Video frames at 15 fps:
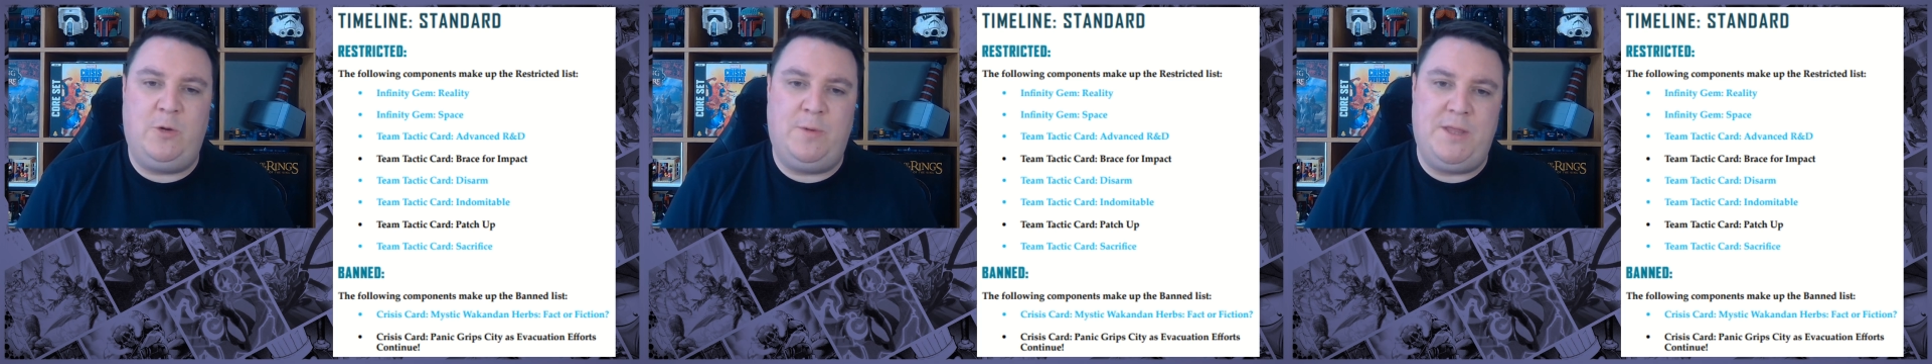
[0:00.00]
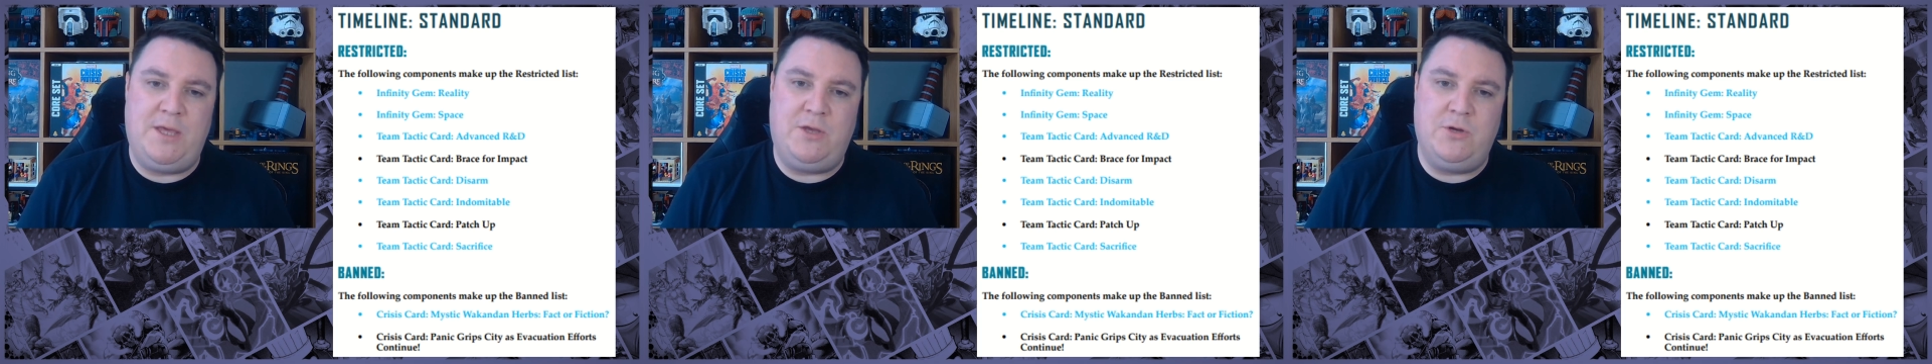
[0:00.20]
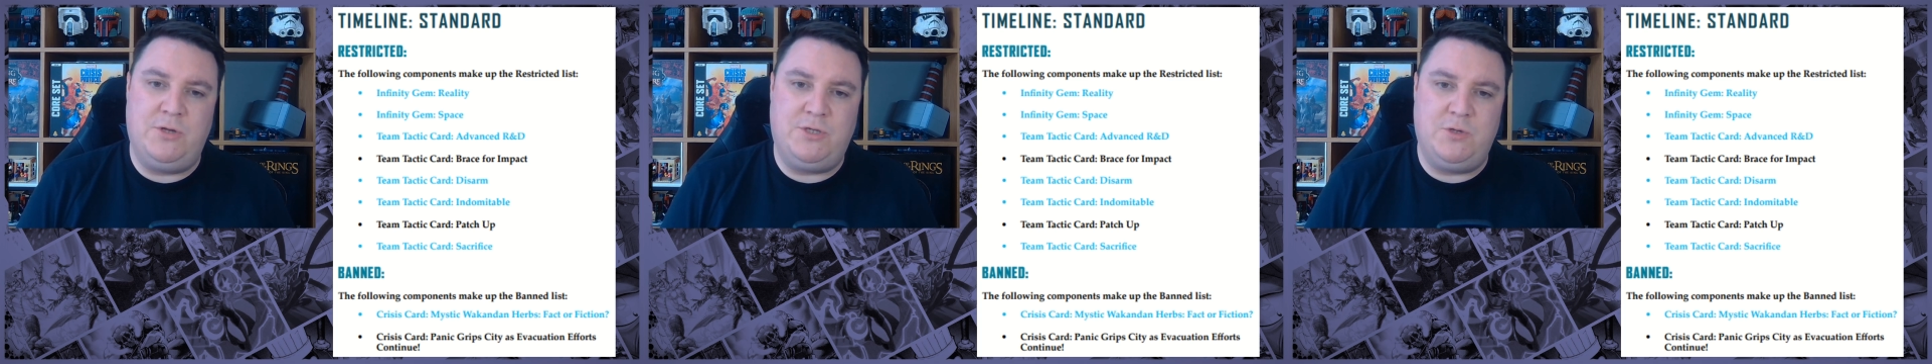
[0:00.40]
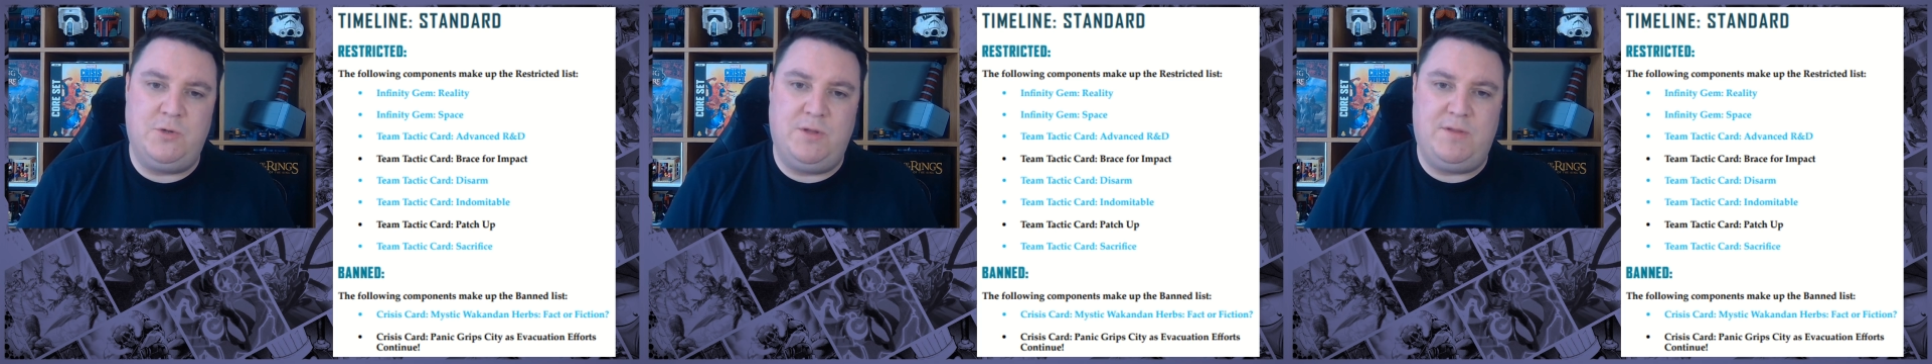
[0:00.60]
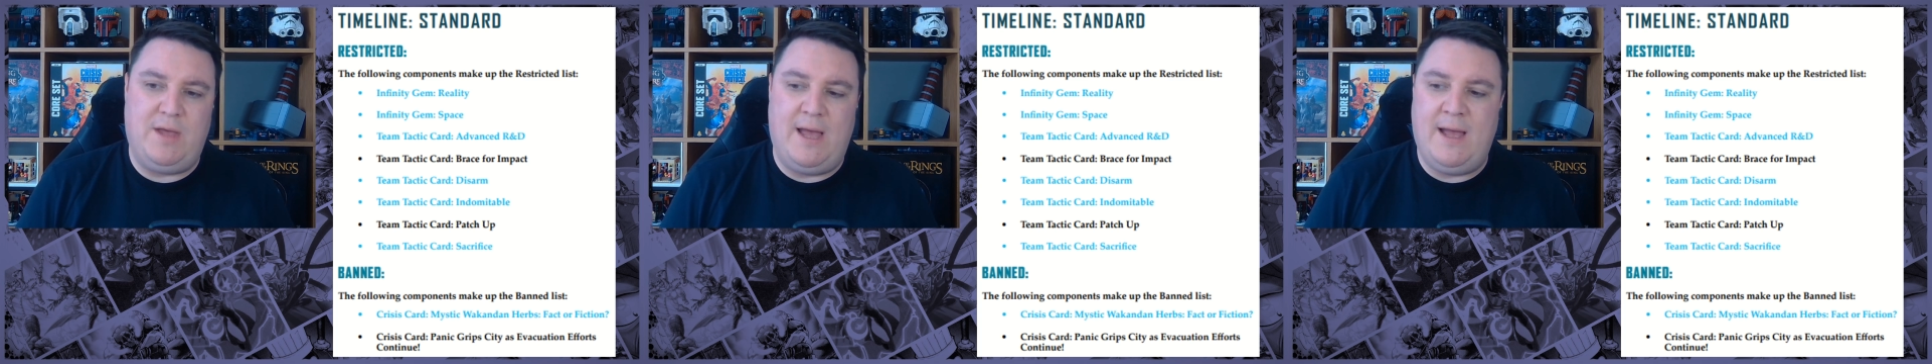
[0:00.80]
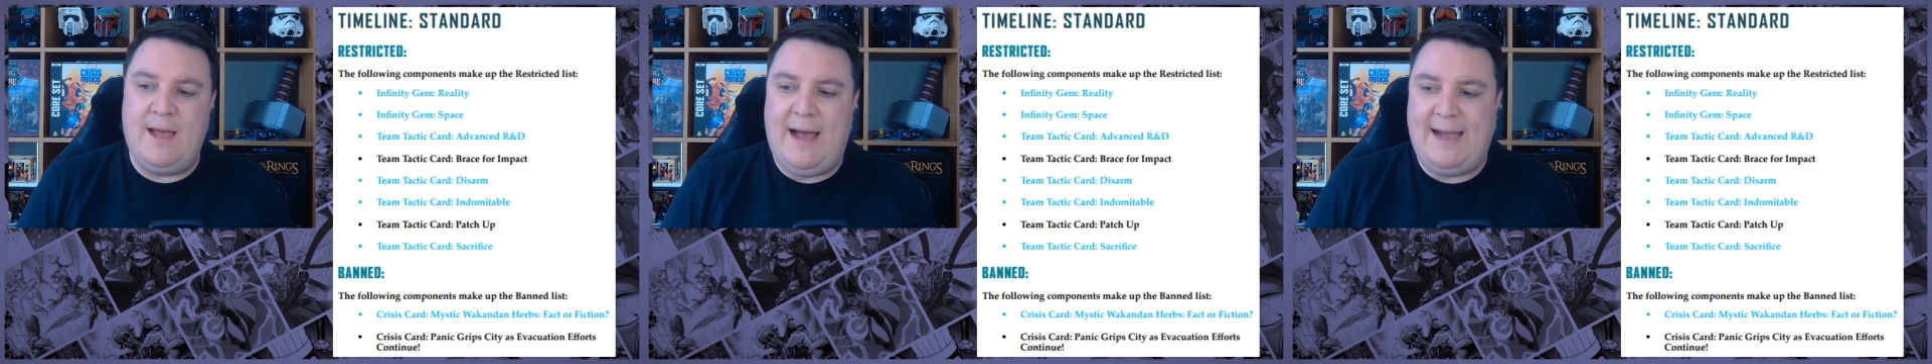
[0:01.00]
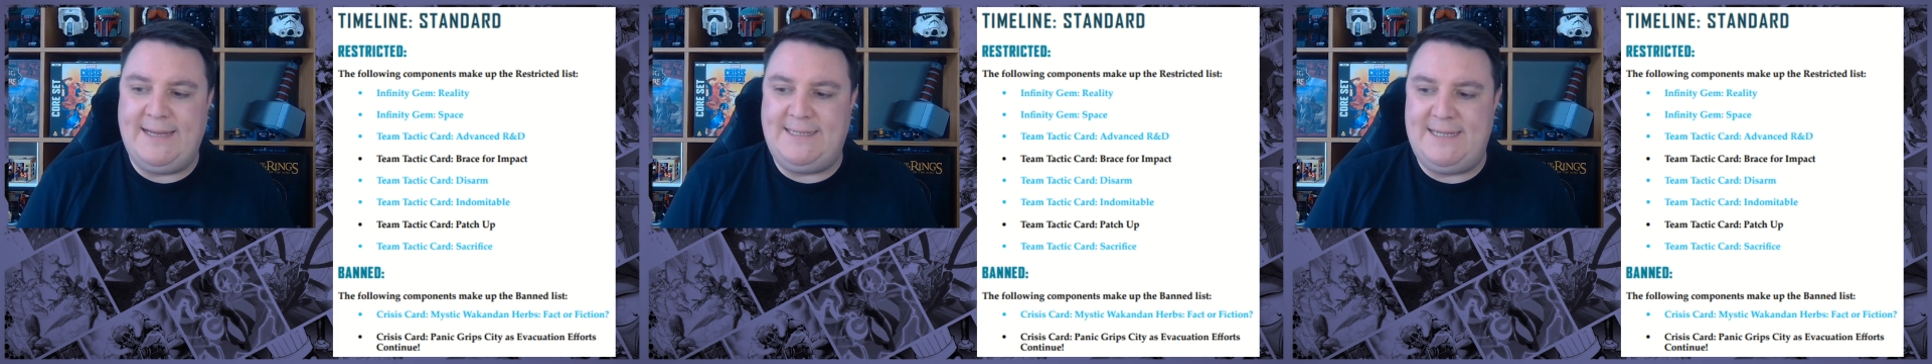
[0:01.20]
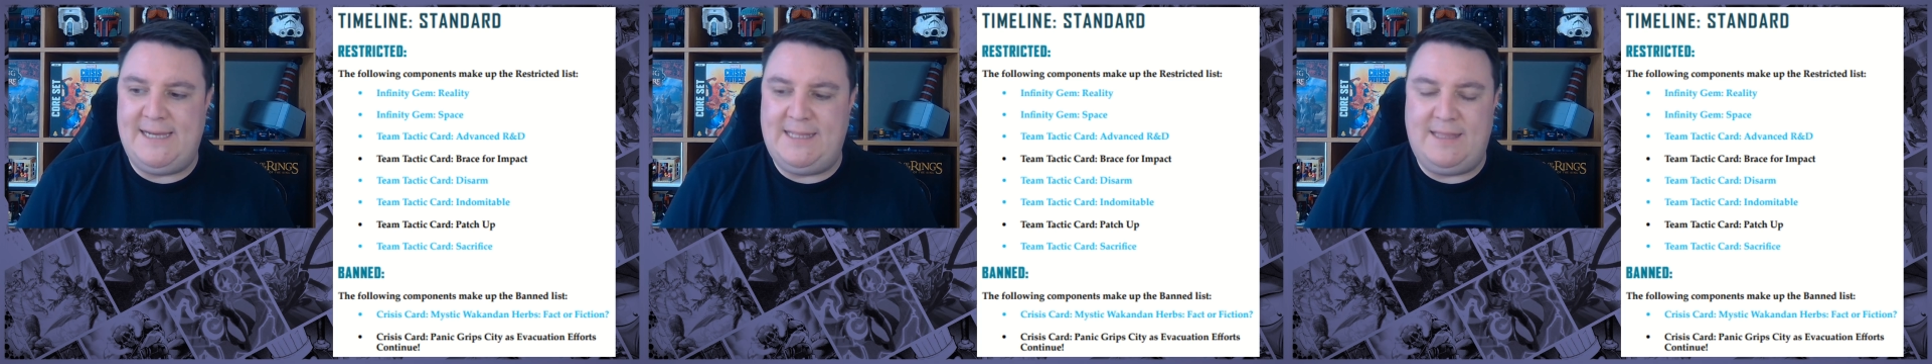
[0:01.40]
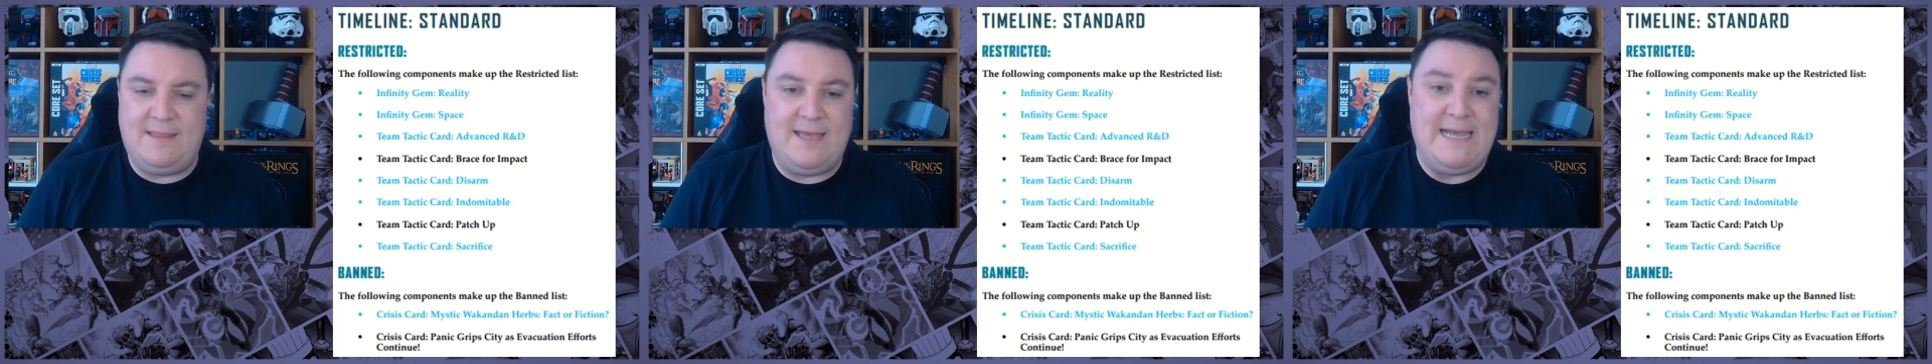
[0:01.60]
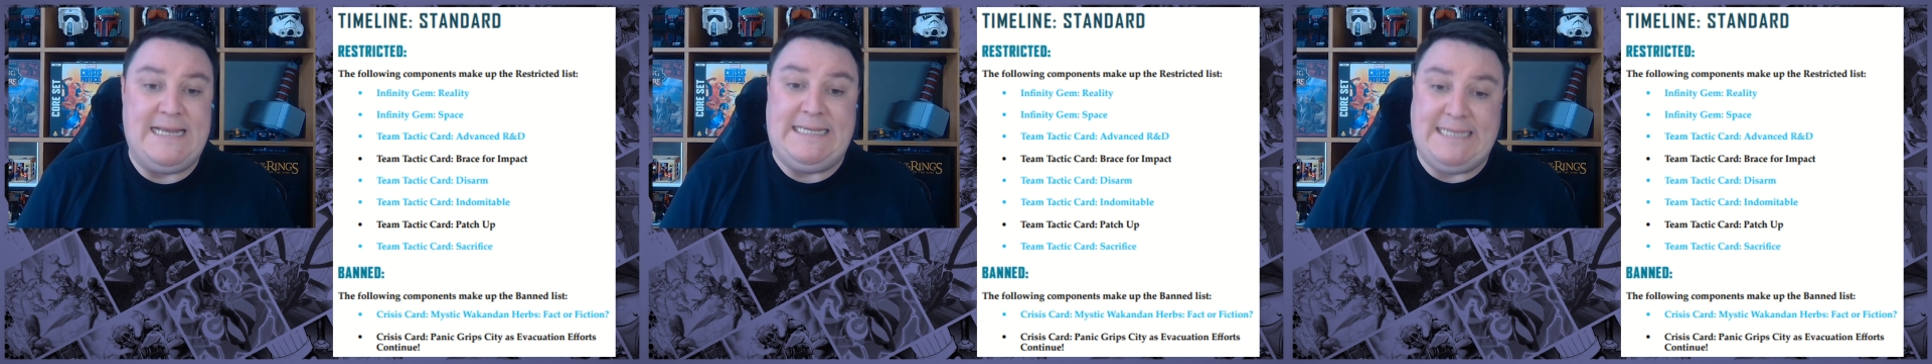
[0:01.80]
really good idea that
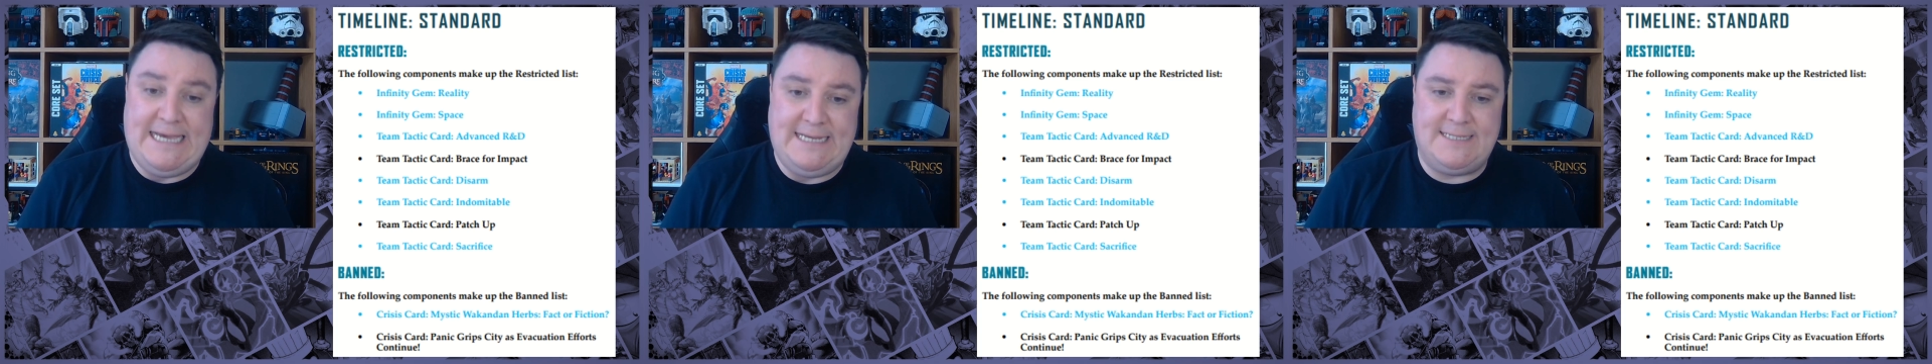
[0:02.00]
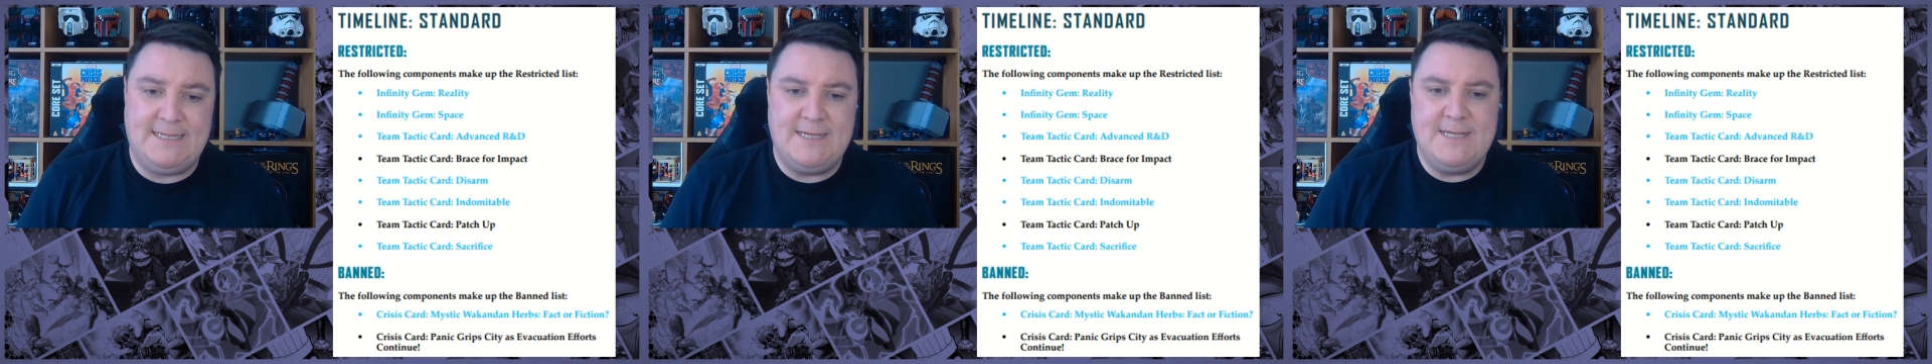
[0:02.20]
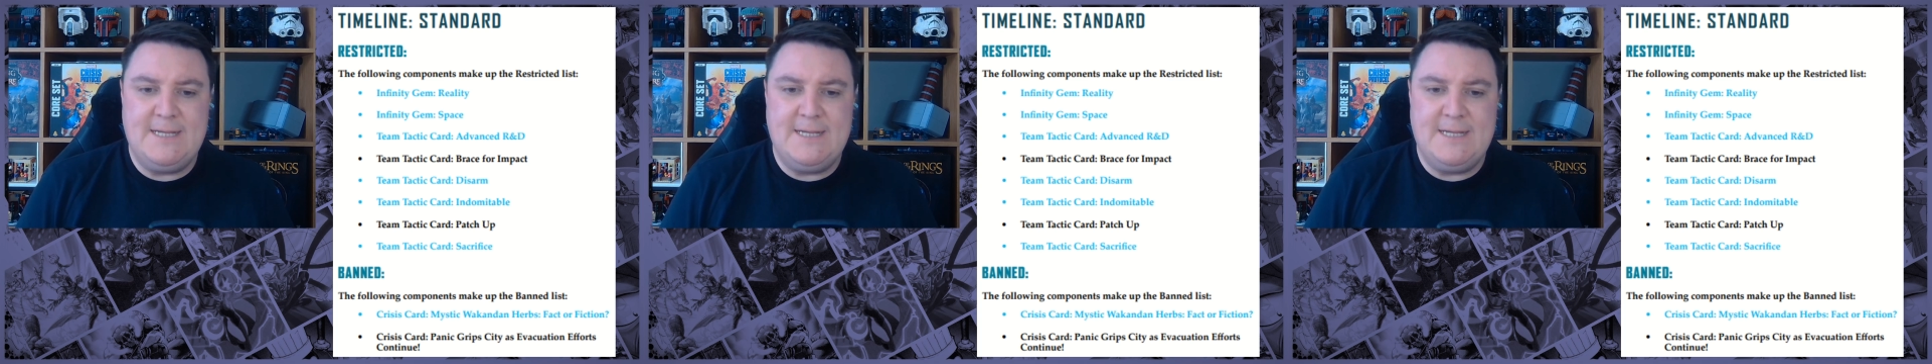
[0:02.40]
they did.